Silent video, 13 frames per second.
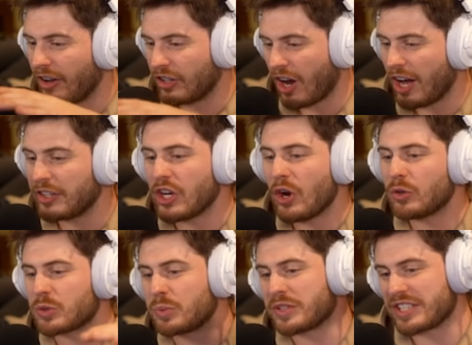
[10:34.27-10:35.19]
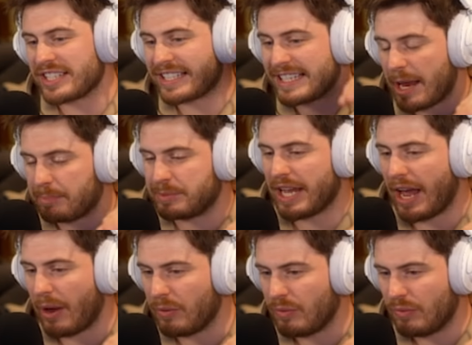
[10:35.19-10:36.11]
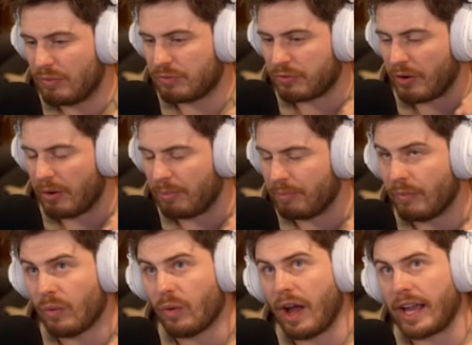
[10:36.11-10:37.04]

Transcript: COD Ghost was a step down from